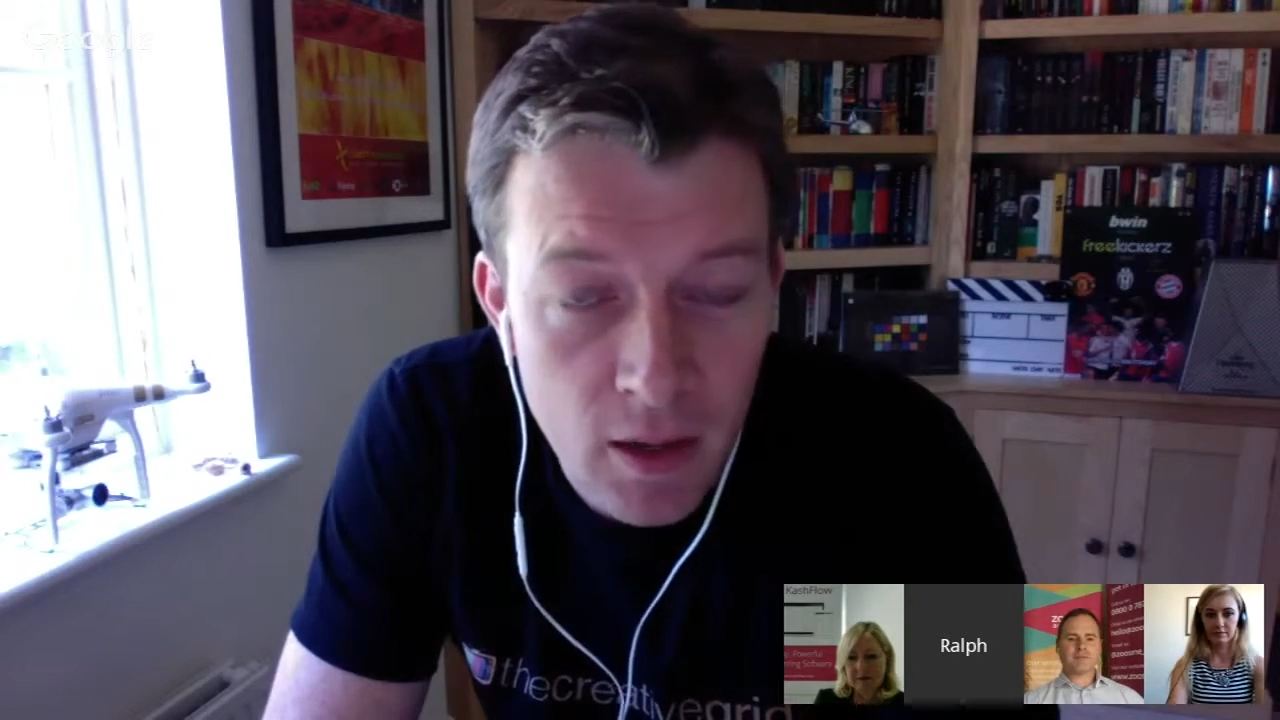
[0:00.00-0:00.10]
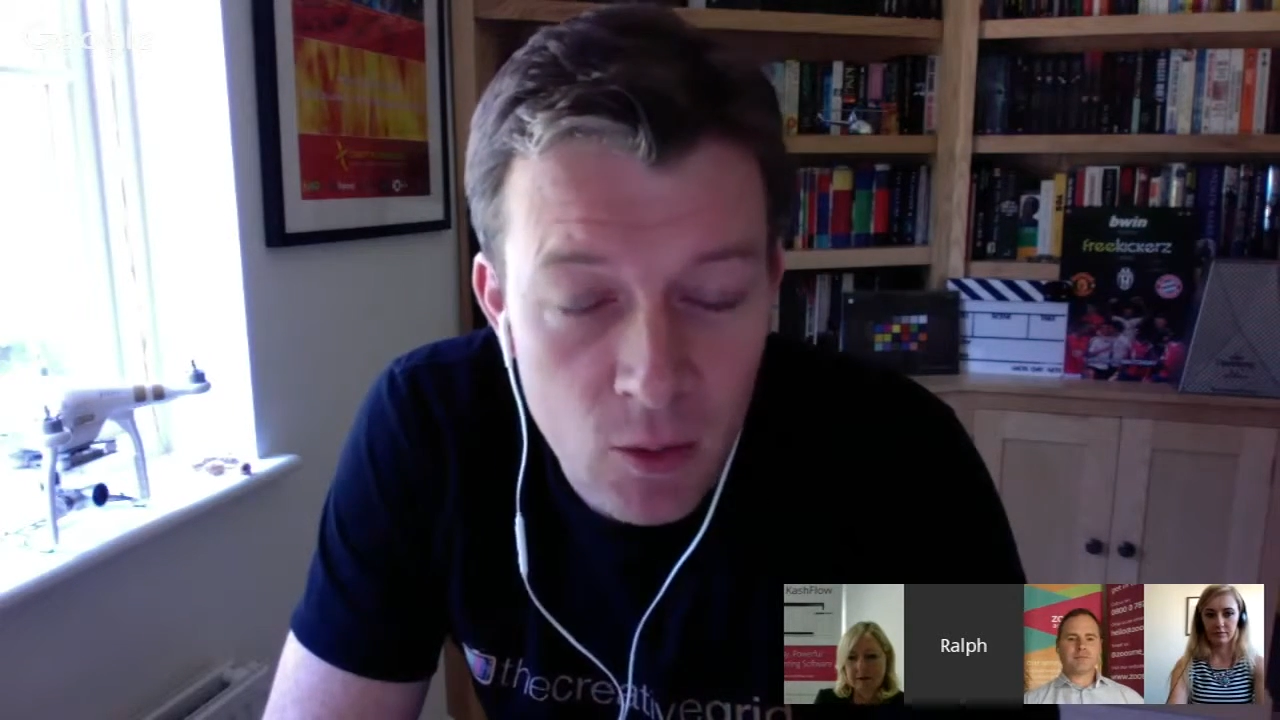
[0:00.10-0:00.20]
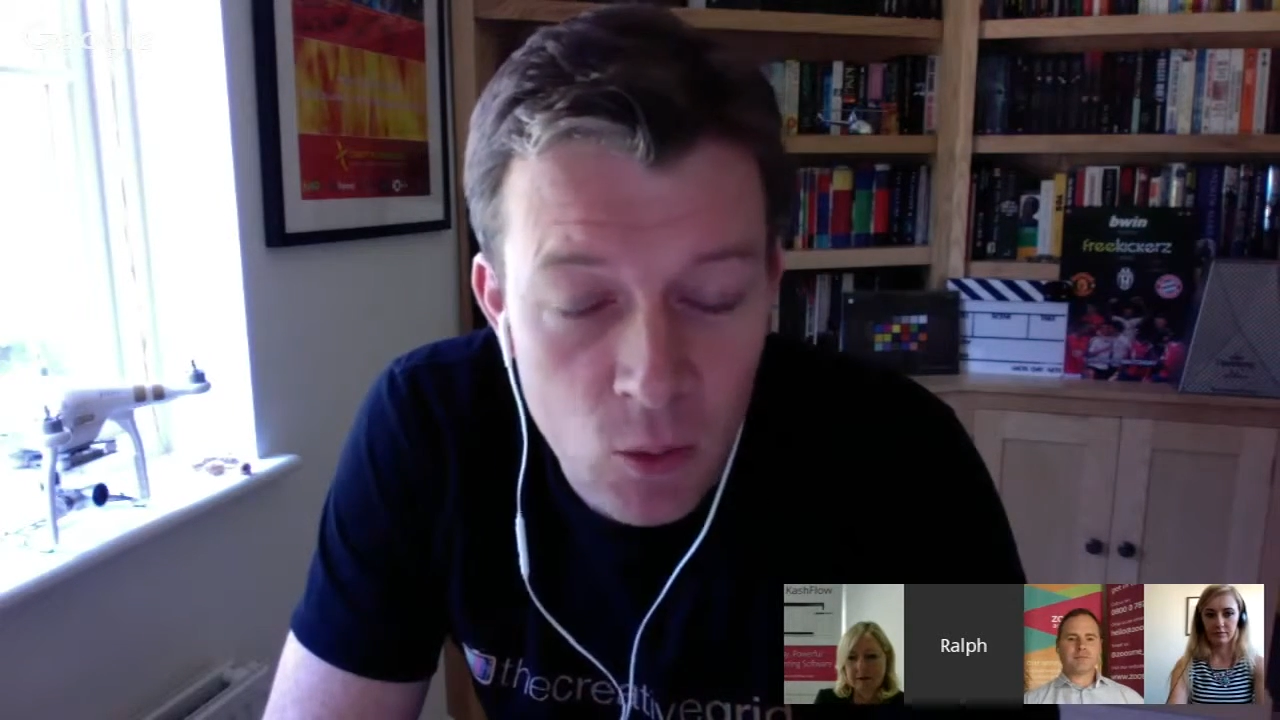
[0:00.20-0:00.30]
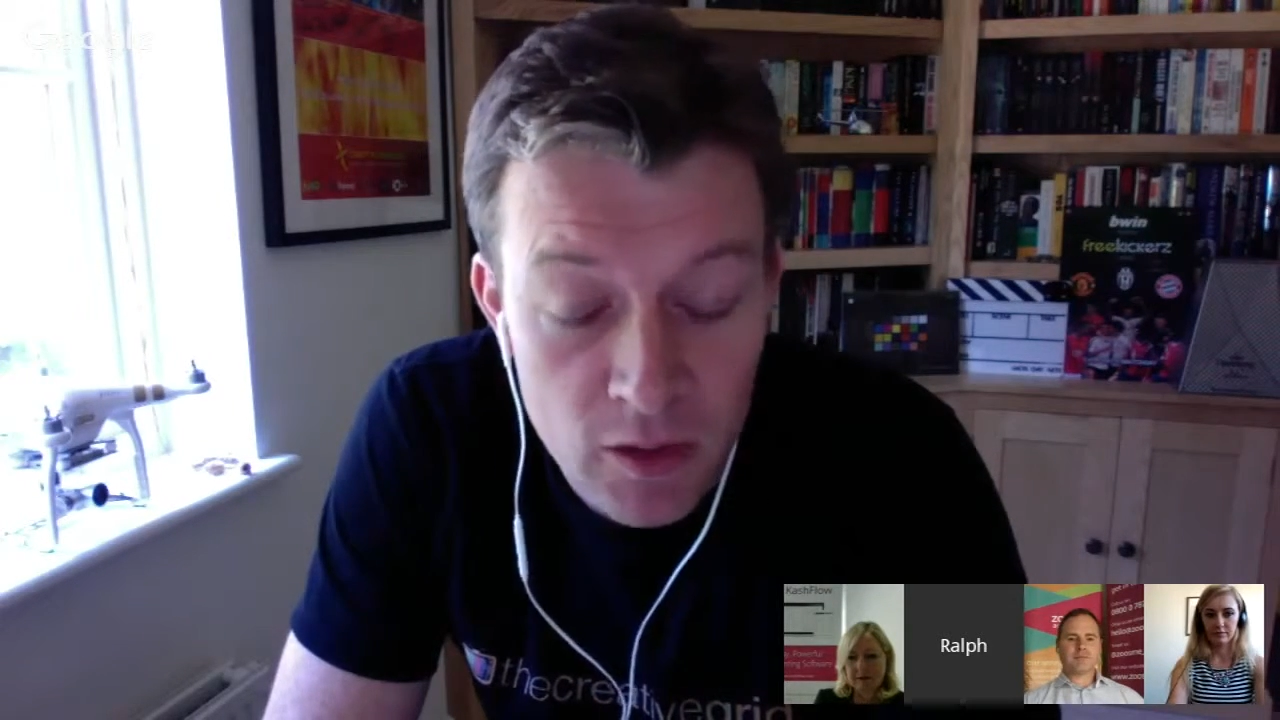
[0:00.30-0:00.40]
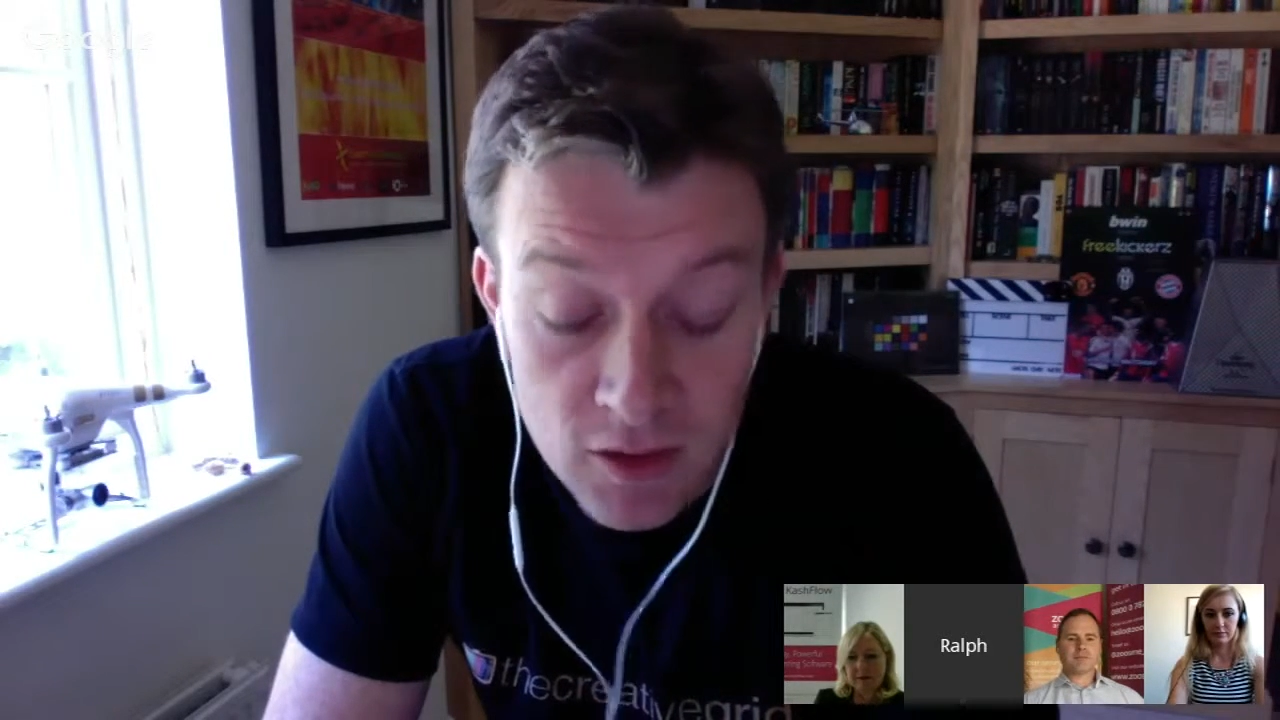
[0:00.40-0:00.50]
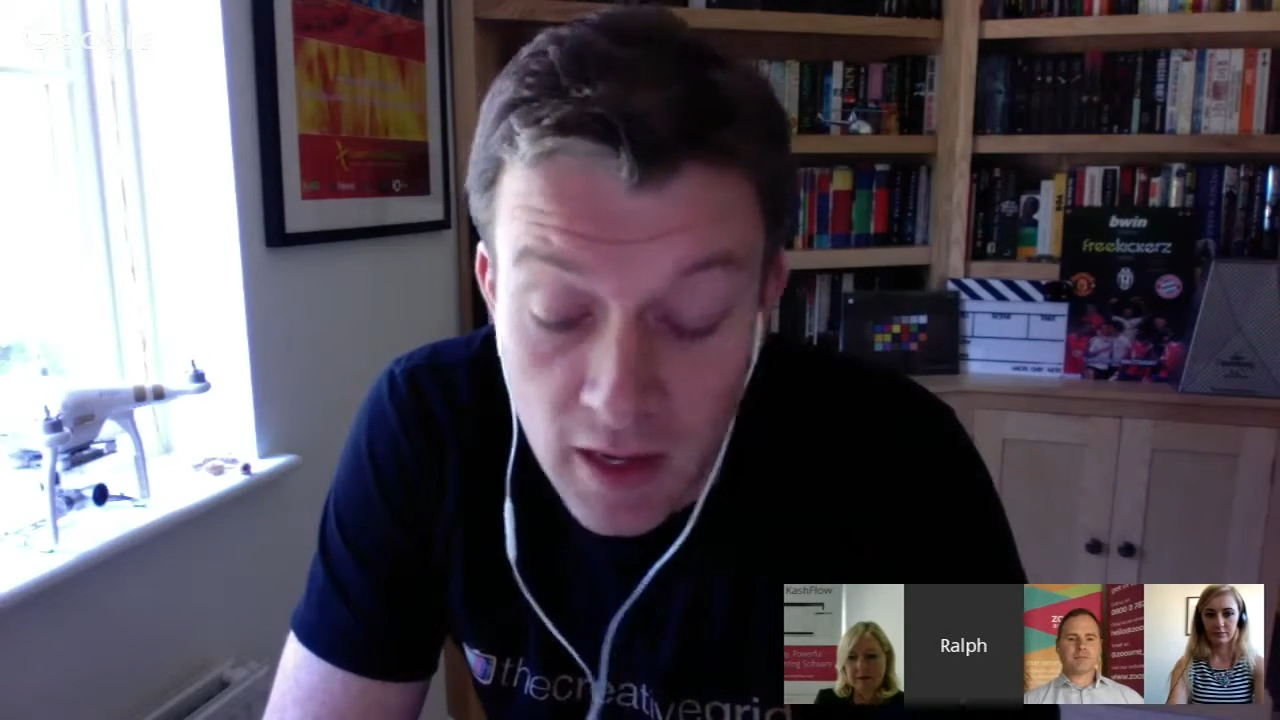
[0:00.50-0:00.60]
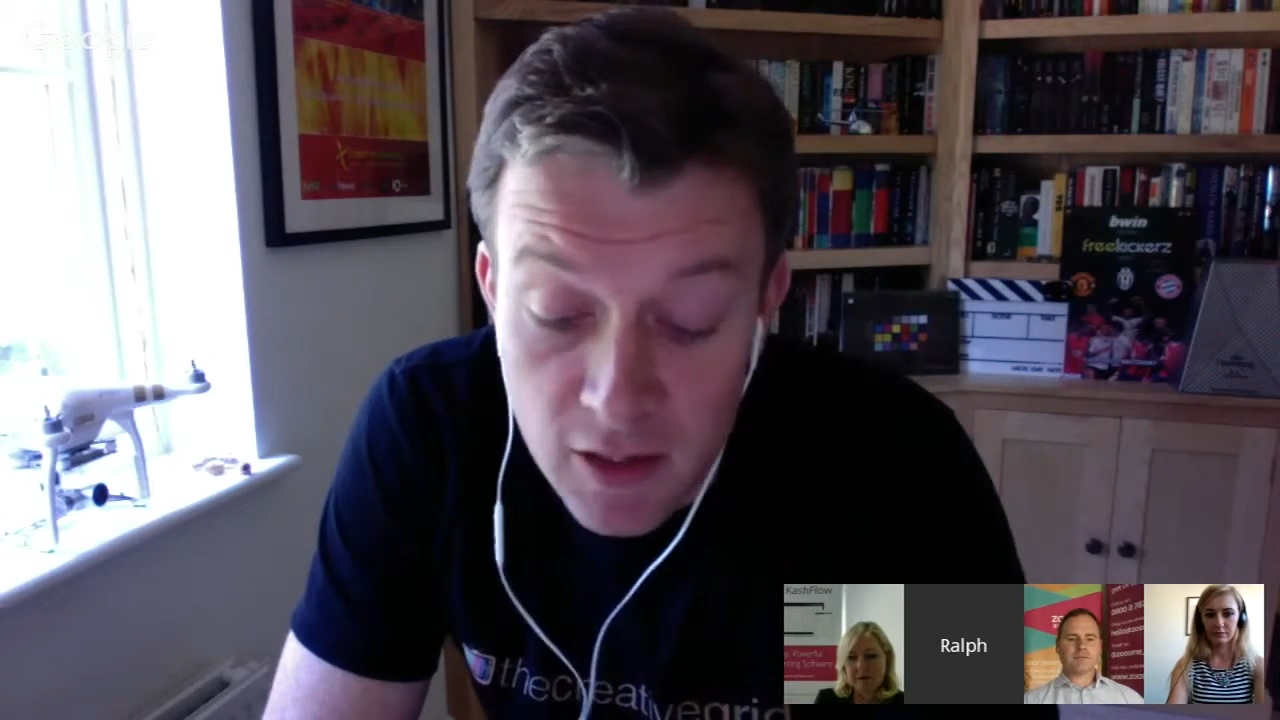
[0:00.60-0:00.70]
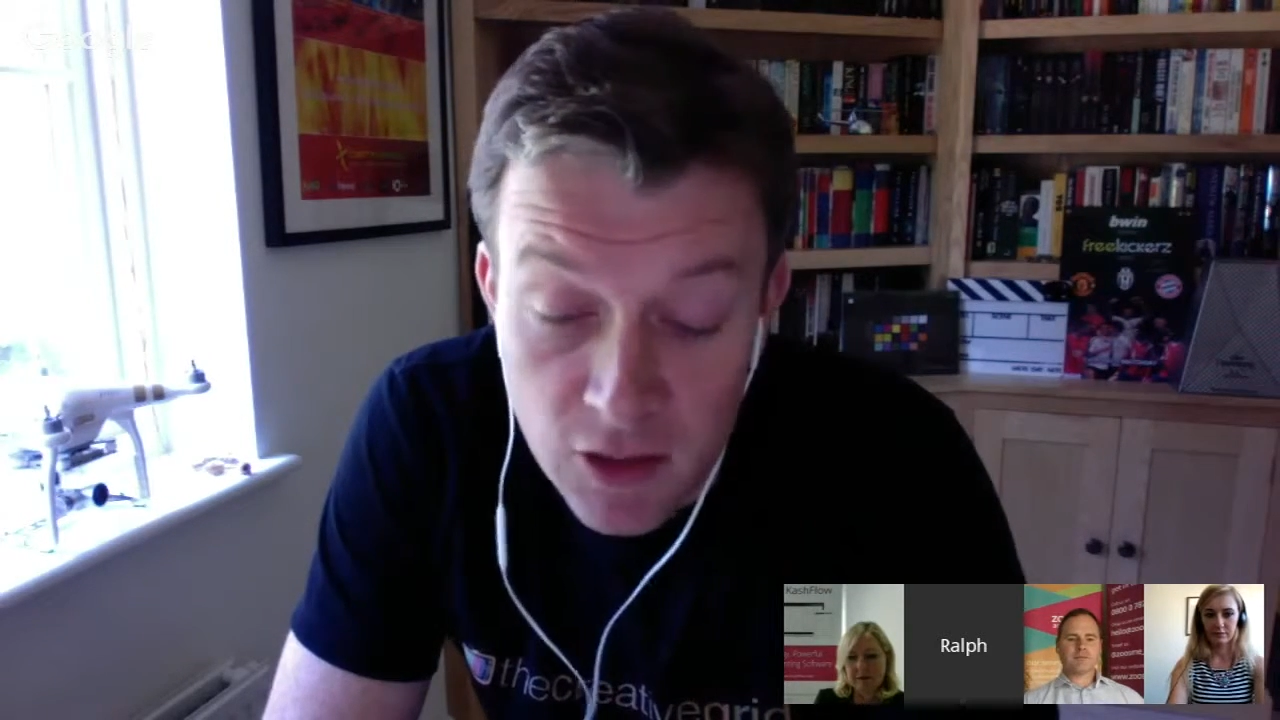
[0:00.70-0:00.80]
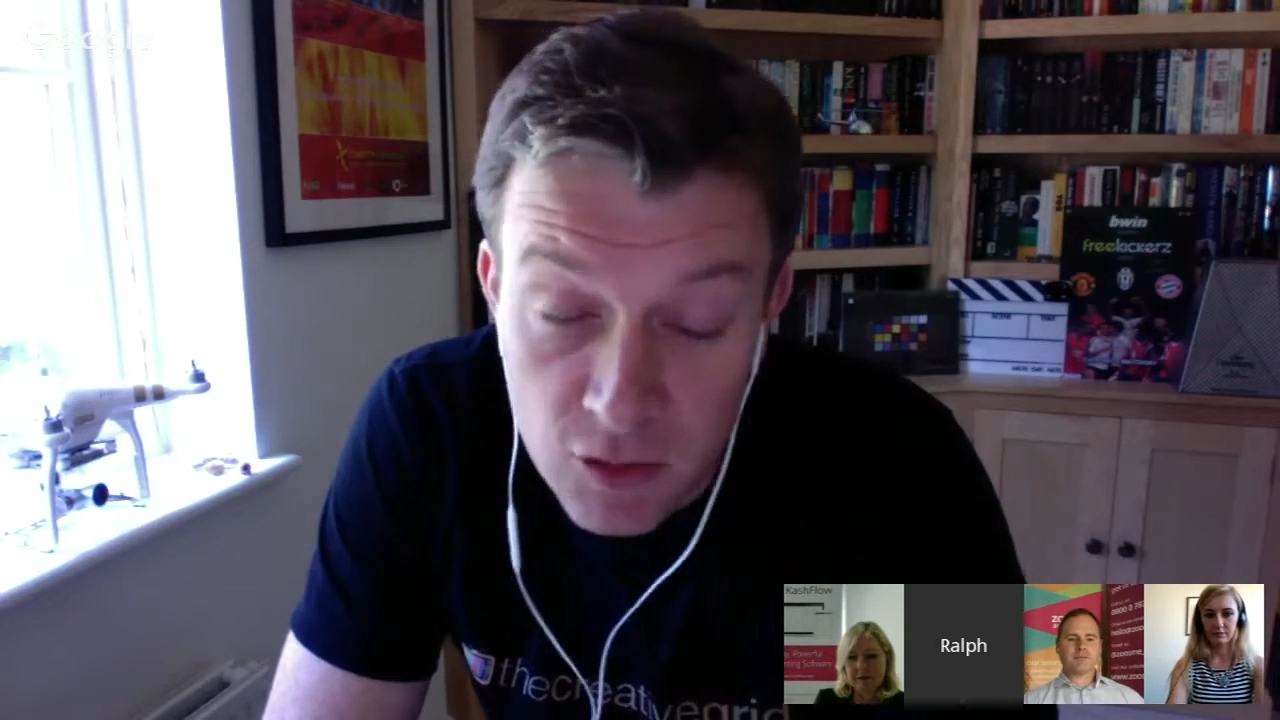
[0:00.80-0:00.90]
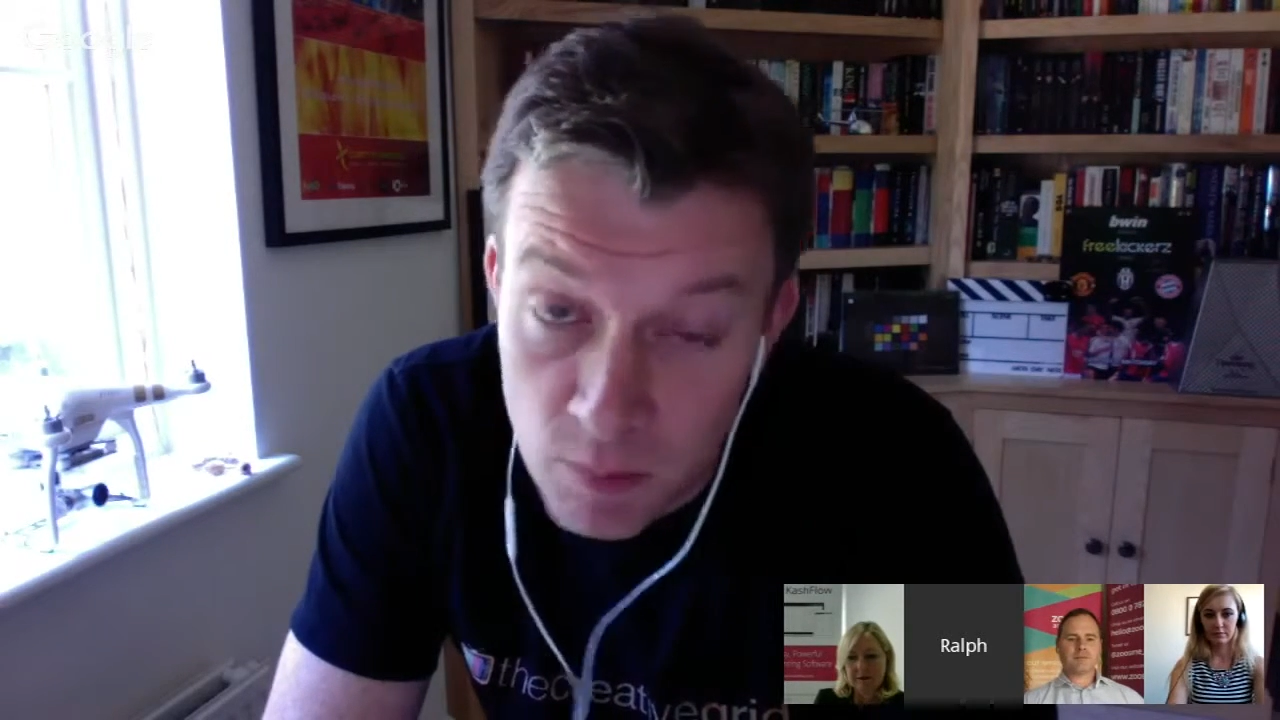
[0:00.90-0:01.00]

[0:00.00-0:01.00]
with Sage